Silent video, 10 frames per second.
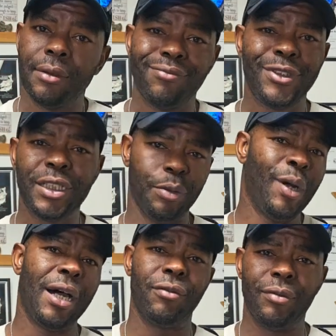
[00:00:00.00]
just
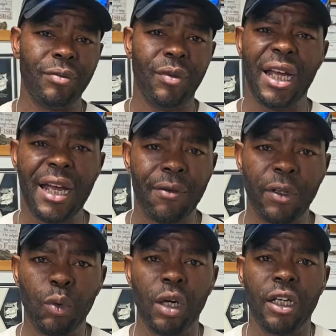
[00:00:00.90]
about
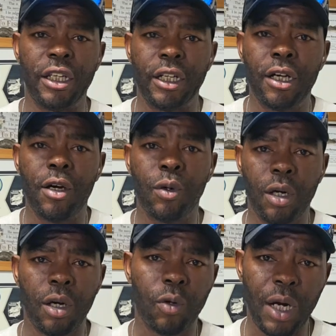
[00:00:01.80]
everywhere you go,
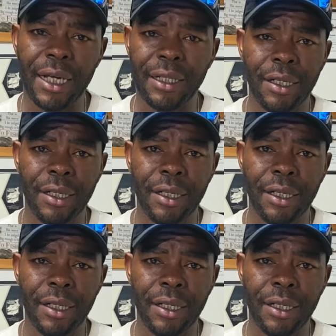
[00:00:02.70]
all right?